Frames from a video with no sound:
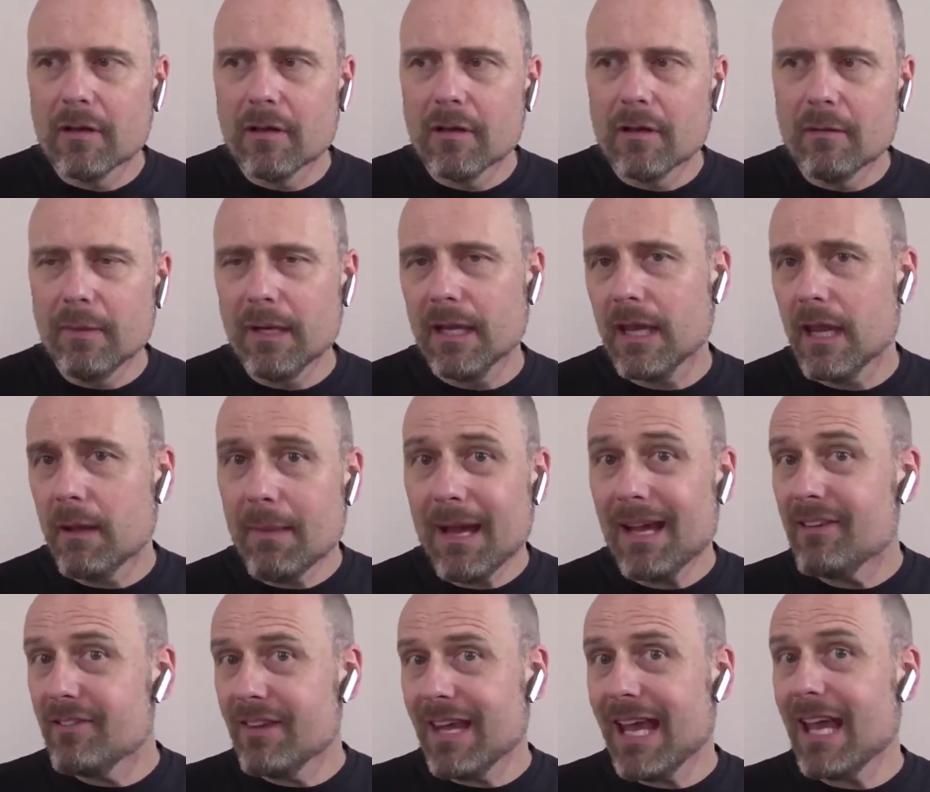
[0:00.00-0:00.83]
I mean, they
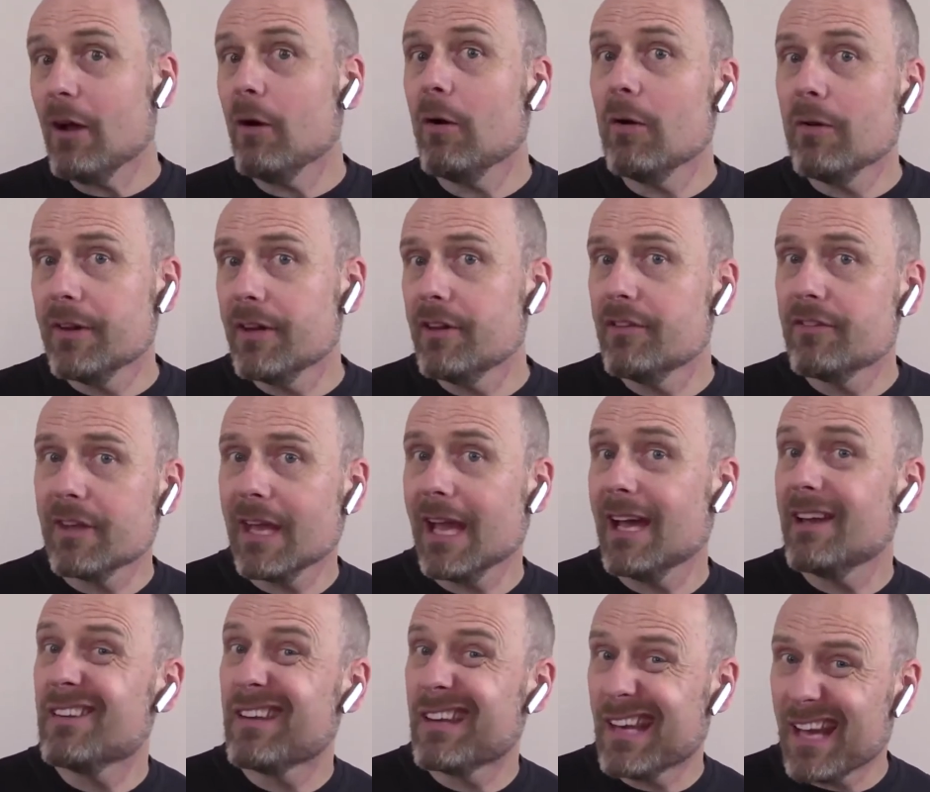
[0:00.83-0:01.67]
may say all these
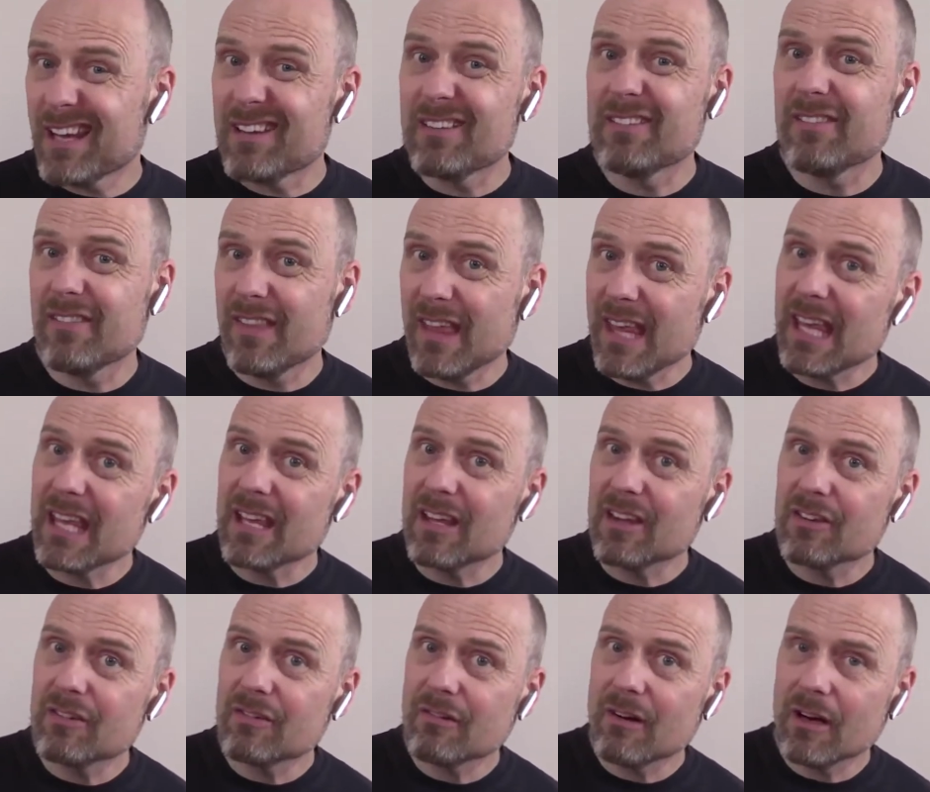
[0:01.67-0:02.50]
kinds of nice
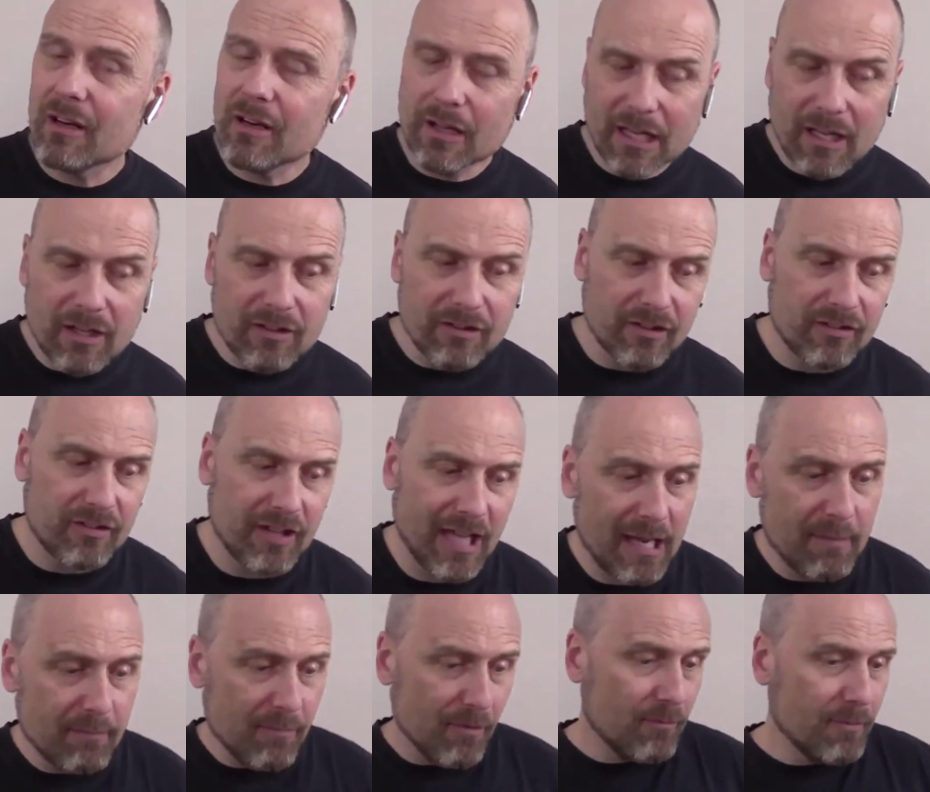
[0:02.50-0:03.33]
things, right? Here's a
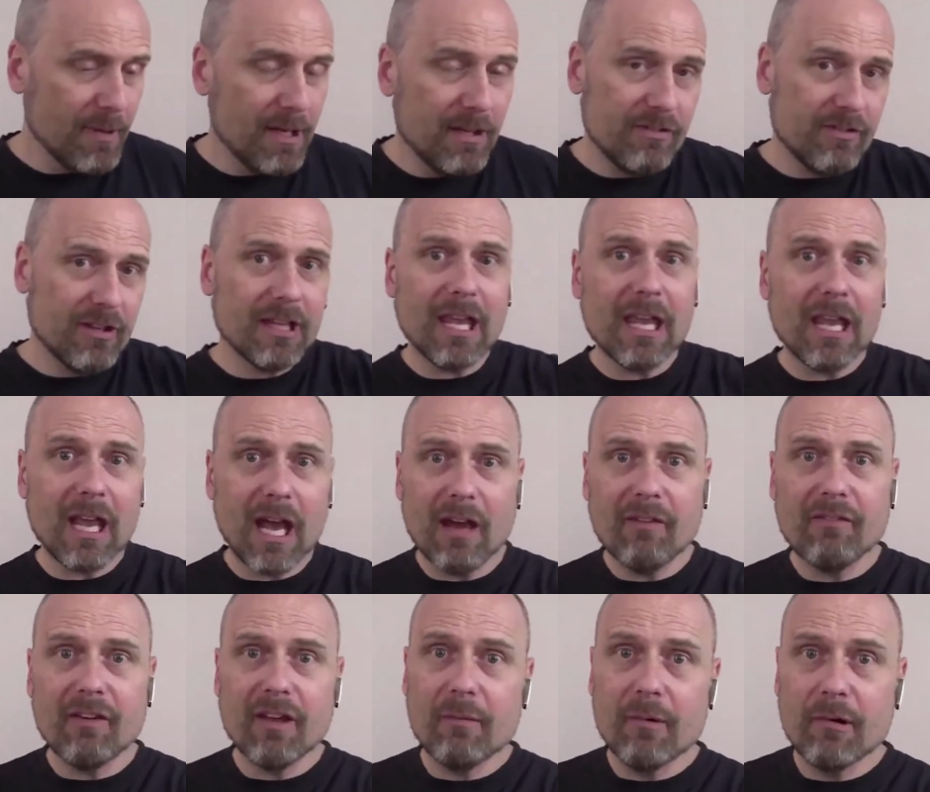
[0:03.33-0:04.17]
tape of me singing
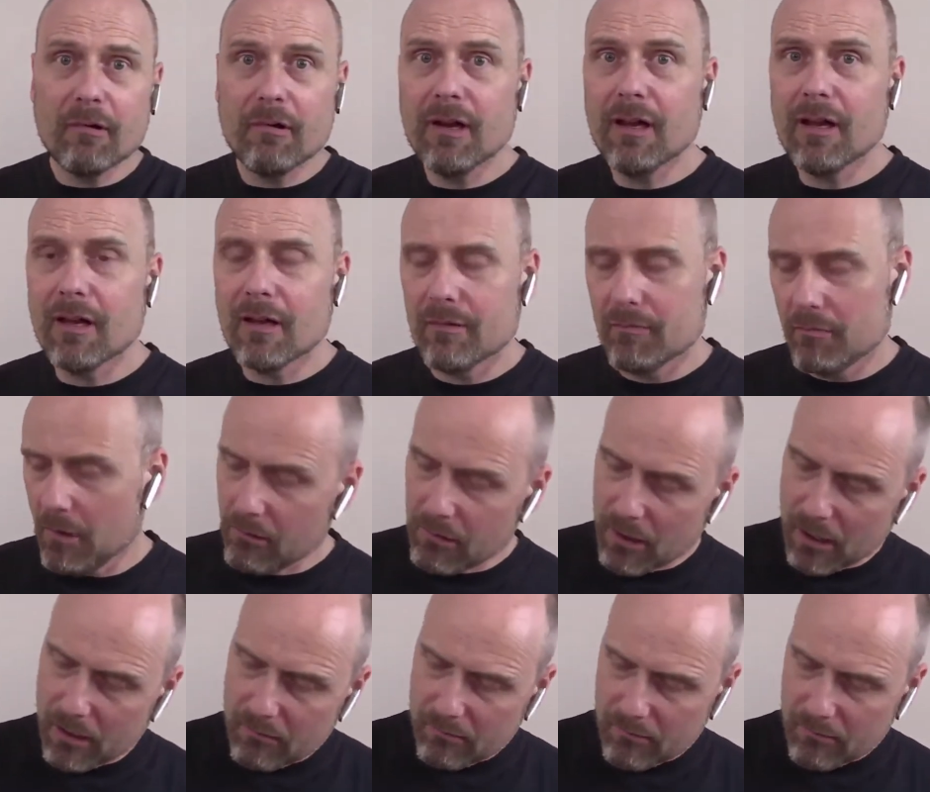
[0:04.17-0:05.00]
Ave Maria. Okay.